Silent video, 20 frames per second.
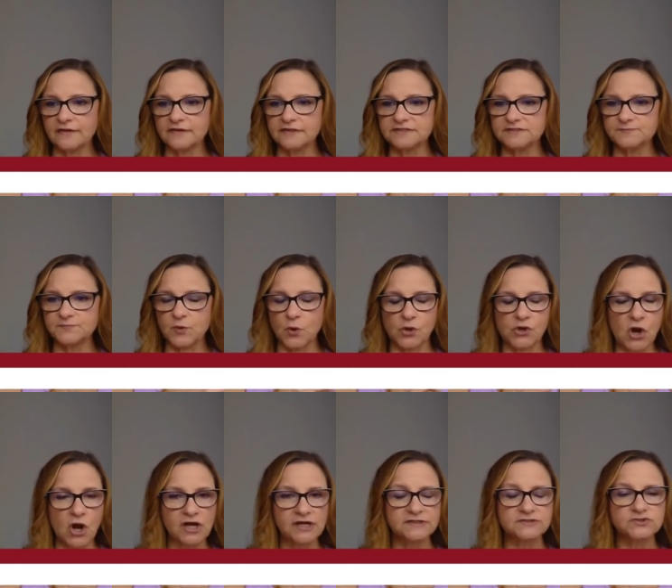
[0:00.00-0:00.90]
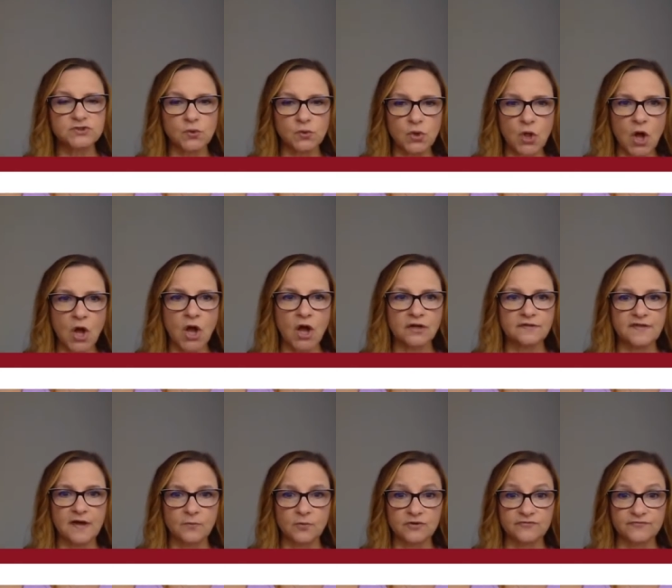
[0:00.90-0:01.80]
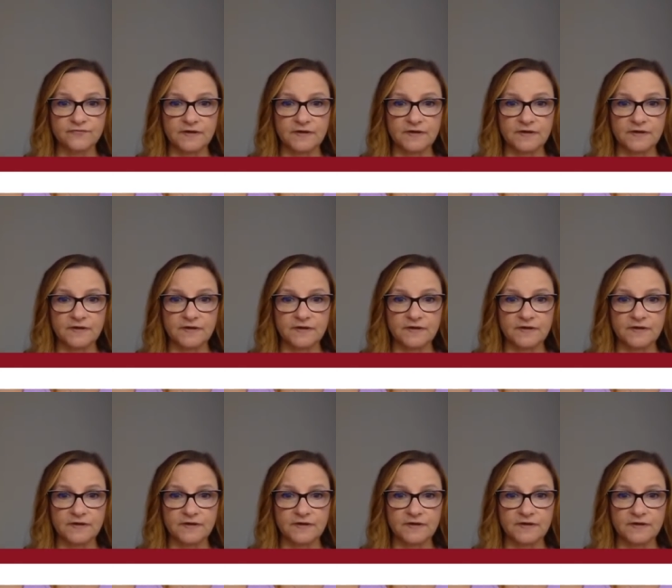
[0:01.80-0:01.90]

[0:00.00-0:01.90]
It's going on so long that we're